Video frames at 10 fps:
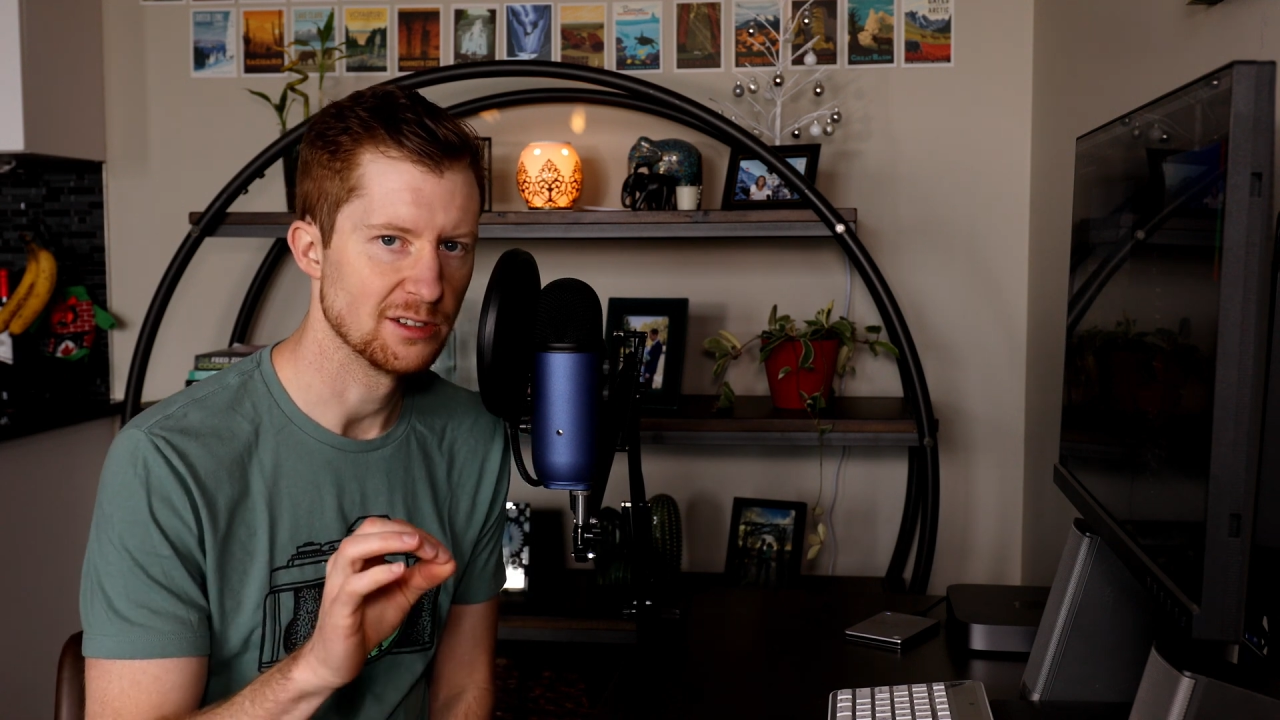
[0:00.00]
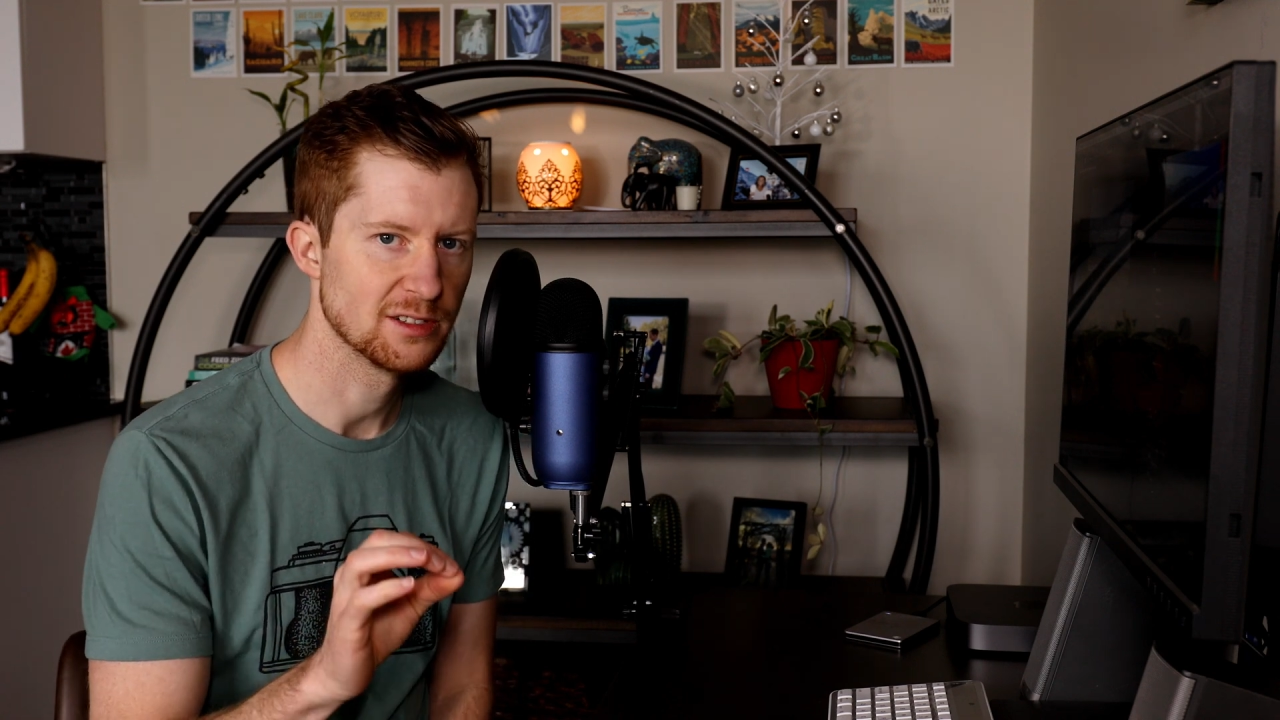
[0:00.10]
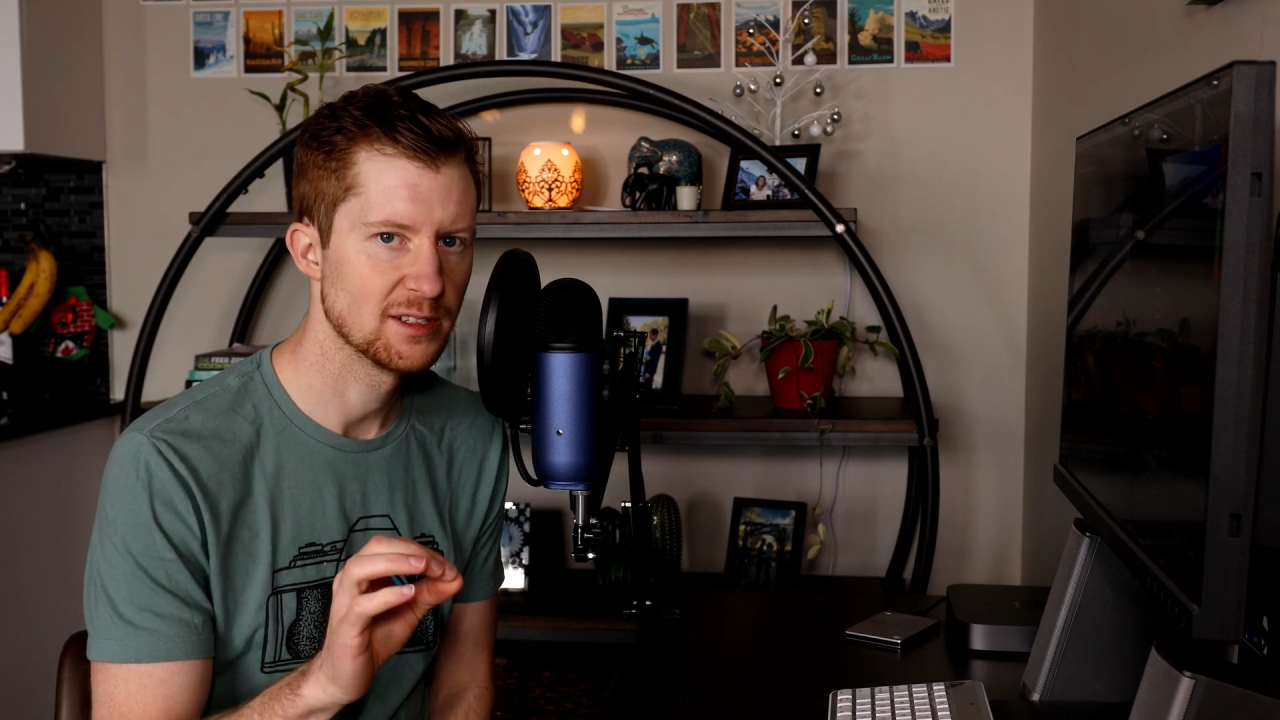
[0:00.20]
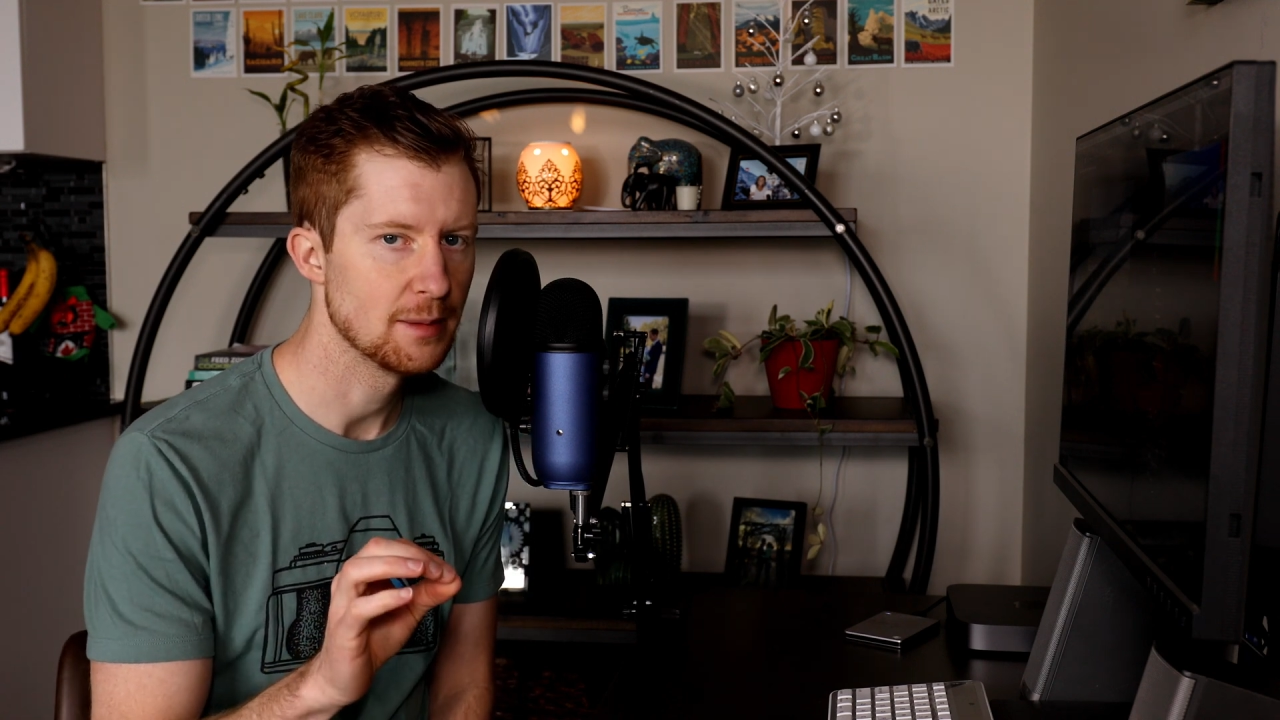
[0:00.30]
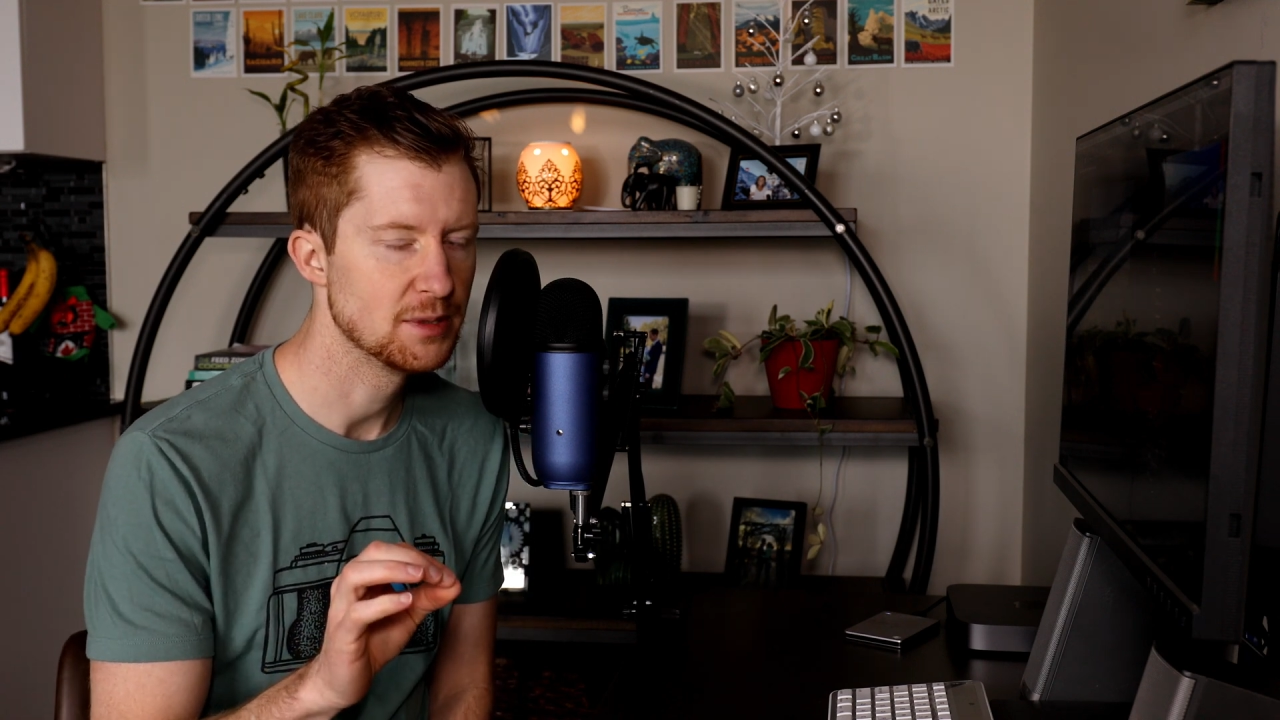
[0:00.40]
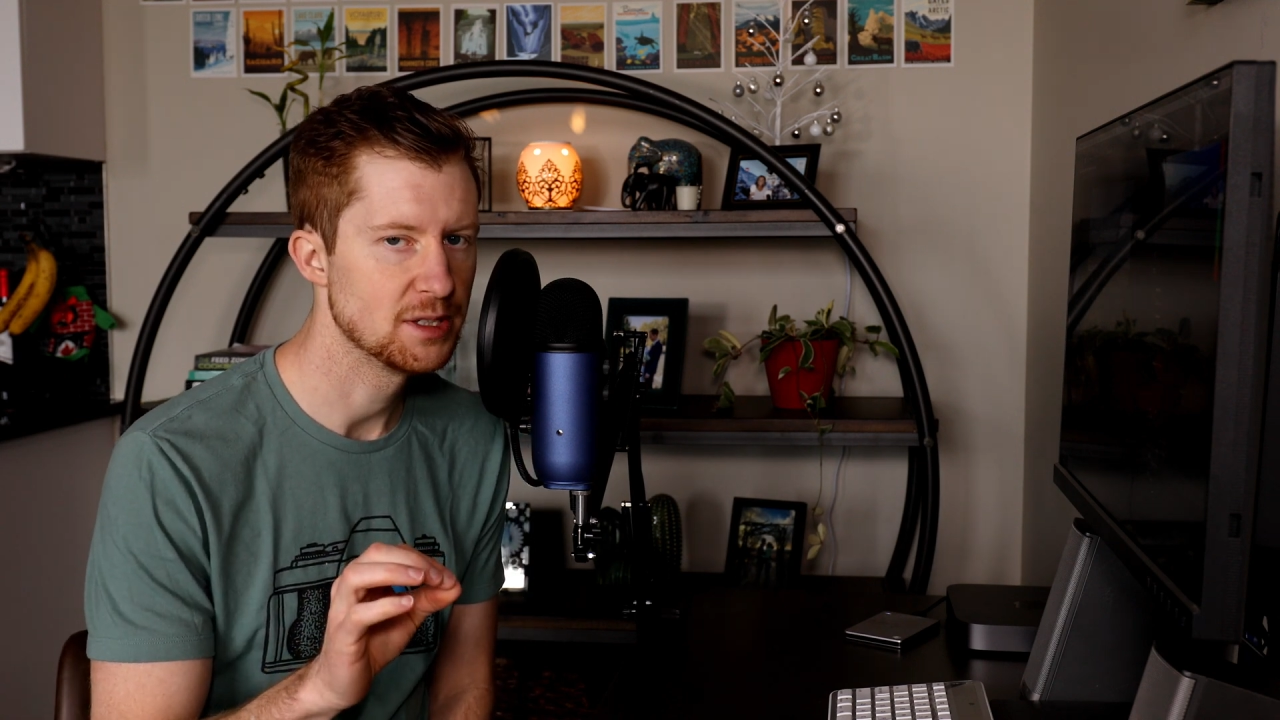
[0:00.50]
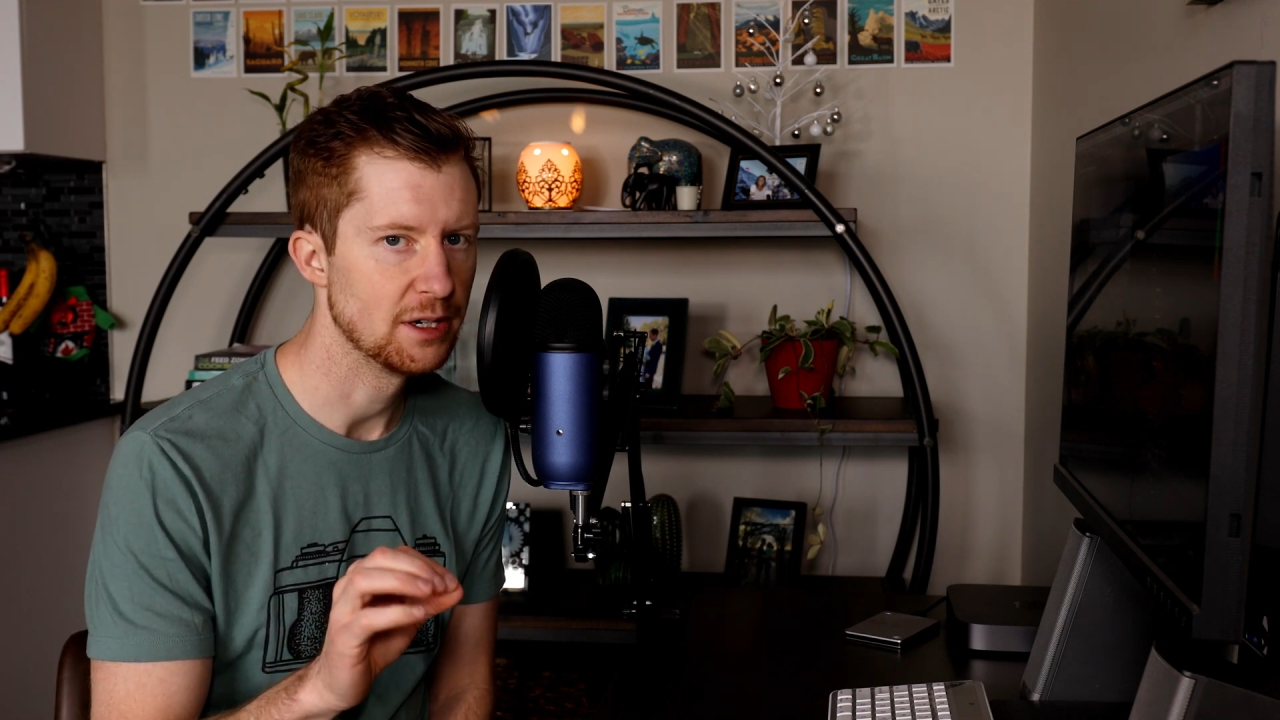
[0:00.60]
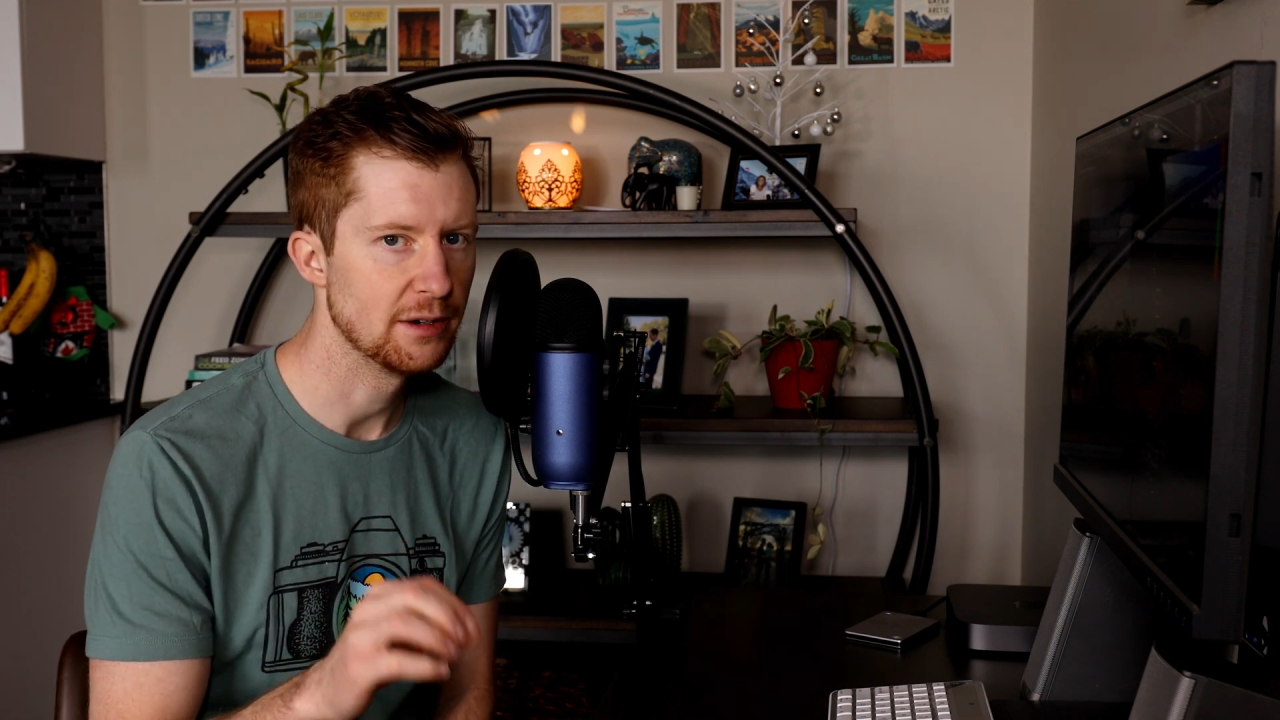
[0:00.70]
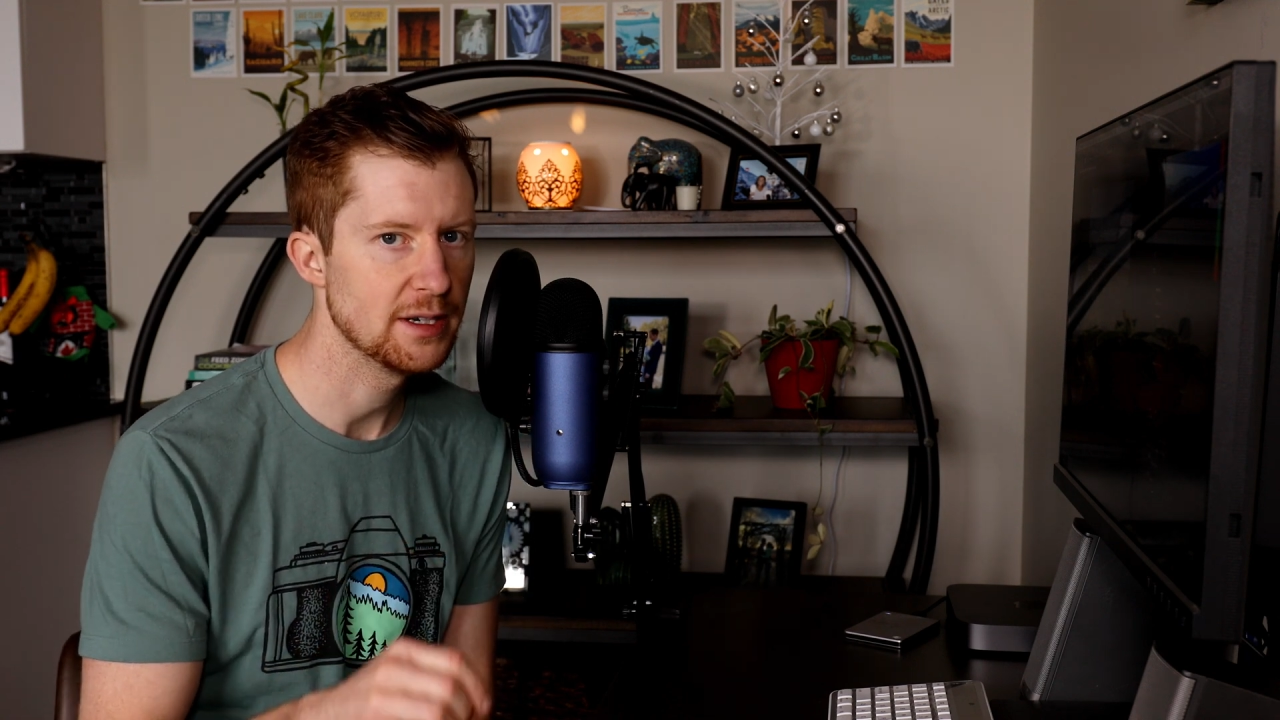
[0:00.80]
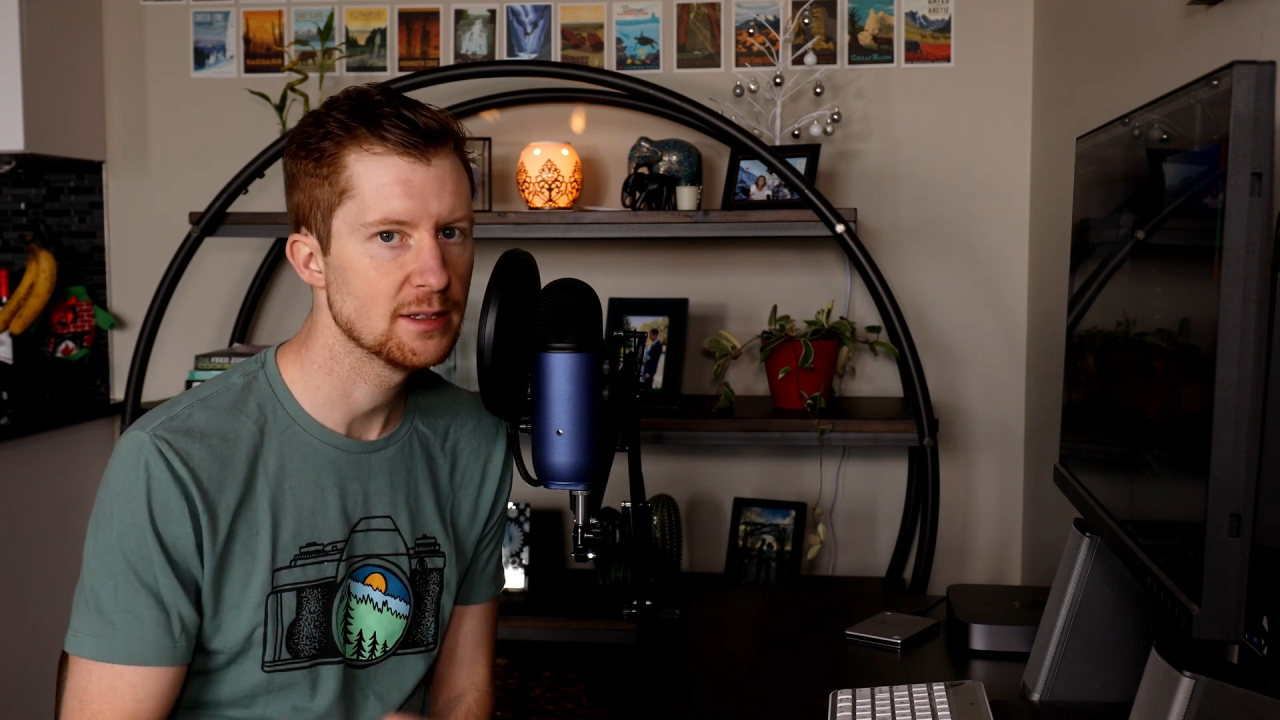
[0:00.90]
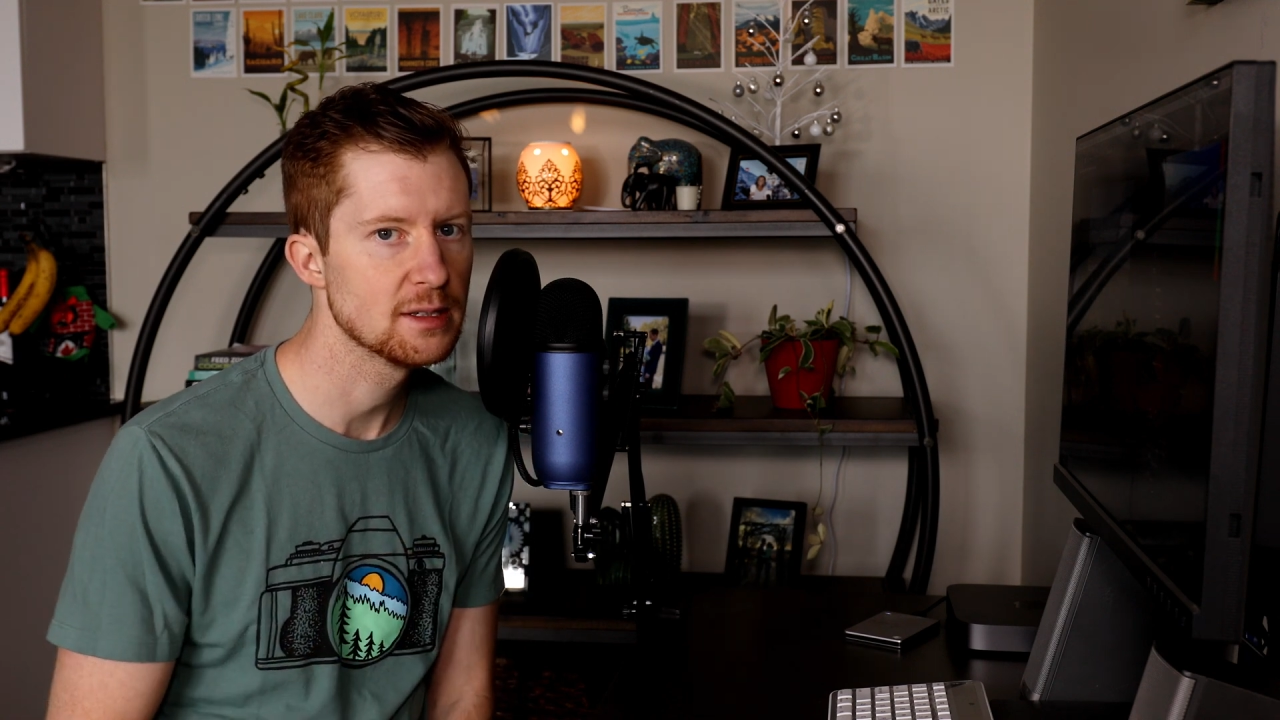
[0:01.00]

sub-series